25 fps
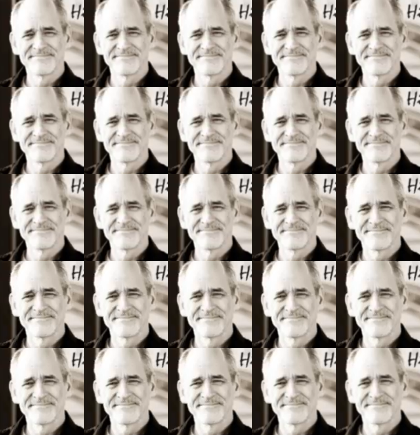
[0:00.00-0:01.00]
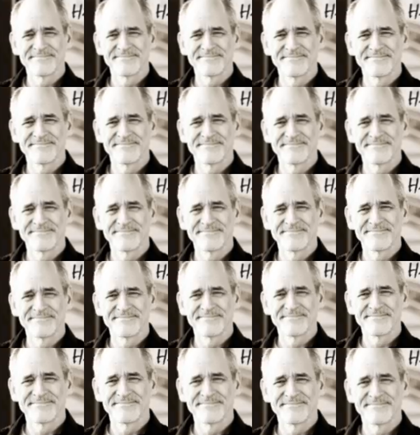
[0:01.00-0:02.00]

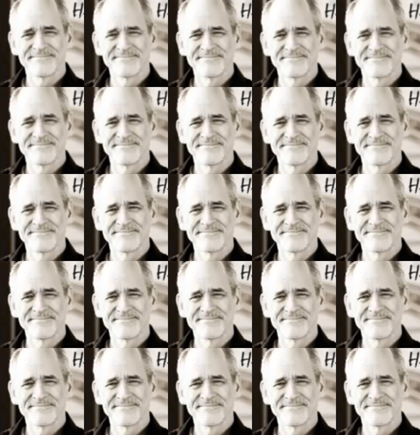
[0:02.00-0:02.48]
[no speech]